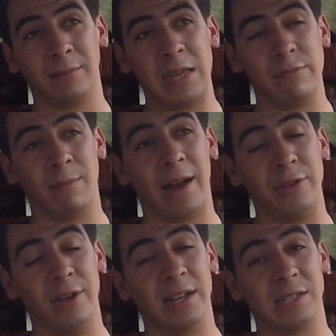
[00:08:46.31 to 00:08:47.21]
keep in mind
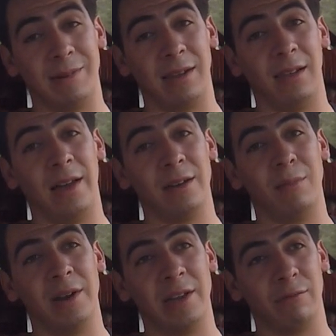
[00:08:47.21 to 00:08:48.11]
you're going to spend a lot of
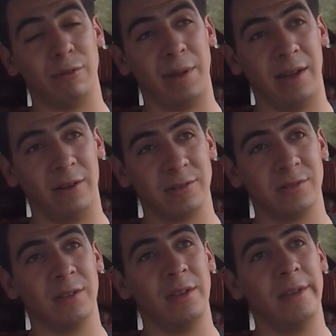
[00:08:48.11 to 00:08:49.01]
money on
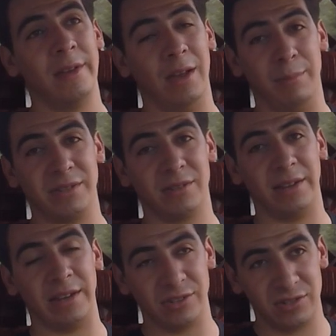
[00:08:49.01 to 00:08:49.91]
repairs and
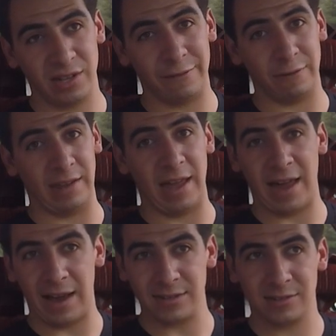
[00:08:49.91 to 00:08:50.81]
miscellaneous stuff and
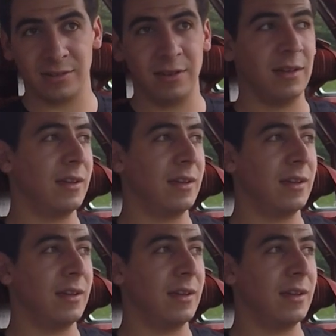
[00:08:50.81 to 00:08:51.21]
gas.